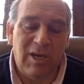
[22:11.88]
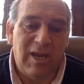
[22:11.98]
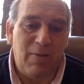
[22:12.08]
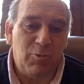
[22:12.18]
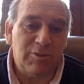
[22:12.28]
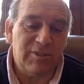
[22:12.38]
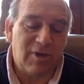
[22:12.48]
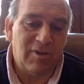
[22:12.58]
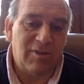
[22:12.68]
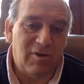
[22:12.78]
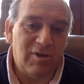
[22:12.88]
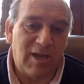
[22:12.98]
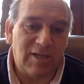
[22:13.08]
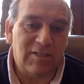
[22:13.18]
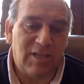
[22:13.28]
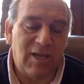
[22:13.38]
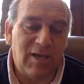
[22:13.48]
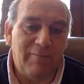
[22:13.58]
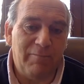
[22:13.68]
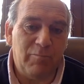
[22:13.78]
And we'll start there next
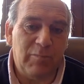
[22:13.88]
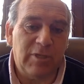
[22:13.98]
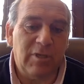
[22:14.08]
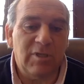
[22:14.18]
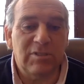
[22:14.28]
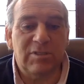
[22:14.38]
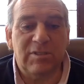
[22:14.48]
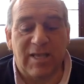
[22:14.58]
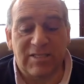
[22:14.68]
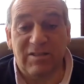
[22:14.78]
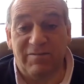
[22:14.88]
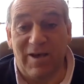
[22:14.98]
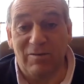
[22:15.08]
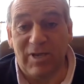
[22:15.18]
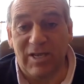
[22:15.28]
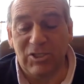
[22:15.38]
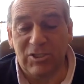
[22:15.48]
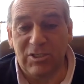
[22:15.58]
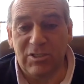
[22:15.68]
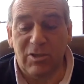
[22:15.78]
time, because that's the
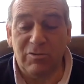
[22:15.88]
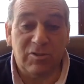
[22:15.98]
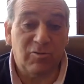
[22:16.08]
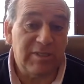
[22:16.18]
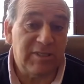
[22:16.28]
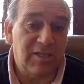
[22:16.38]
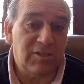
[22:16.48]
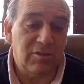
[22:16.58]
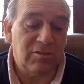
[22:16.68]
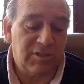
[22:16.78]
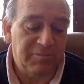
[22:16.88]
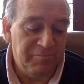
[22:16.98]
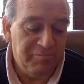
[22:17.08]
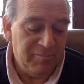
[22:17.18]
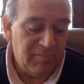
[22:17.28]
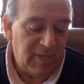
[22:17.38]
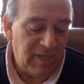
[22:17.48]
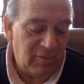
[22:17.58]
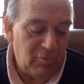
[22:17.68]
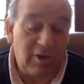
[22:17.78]
foundation, is those three centers.
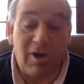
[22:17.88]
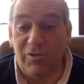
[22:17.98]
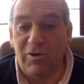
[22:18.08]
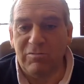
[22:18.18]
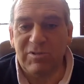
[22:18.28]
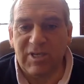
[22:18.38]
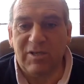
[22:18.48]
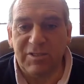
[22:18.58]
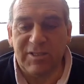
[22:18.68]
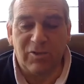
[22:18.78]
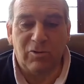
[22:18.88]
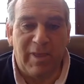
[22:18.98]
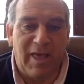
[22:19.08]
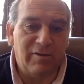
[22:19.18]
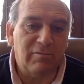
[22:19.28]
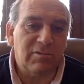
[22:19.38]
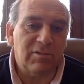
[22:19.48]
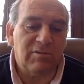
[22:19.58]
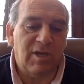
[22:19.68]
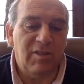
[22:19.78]
And we call those single center
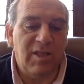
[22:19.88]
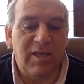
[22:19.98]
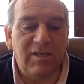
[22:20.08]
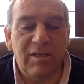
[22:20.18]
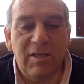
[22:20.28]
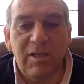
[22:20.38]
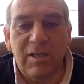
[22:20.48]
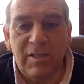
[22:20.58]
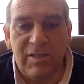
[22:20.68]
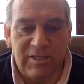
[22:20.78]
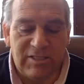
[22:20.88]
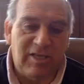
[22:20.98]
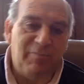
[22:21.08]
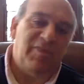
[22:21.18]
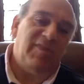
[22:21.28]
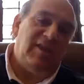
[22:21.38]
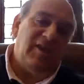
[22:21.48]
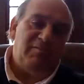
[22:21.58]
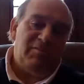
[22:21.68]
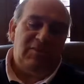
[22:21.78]
patterns. And then these deep
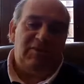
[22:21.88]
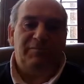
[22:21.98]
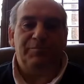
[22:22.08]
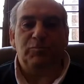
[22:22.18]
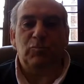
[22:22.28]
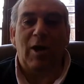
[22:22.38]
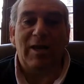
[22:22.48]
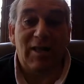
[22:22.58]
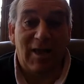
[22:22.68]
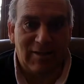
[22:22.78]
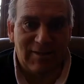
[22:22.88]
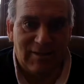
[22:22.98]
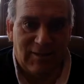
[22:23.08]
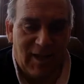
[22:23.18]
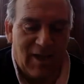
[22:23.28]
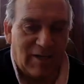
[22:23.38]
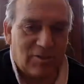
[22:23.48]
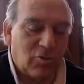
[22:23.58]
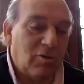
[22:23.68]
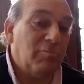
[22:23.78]
themes, right, like
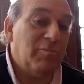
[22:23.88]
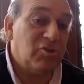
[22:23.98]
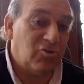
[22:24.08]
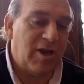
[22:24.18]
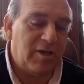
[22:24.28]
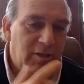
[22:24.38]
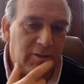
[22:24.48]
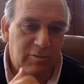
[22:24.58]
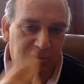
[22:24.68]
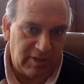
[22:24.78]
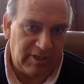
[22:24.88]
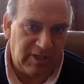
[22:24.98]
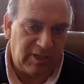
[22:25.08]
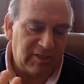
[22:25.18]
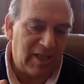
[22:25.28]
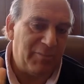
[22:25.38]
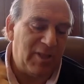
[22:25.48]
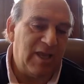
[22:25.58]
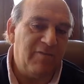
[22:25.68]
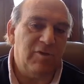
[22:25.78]
neglect or betrayal, the example
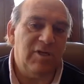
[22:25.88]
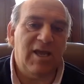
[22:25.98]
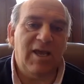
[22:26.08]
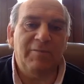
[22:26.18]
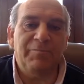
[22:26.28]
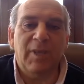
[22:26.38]
I gave you today,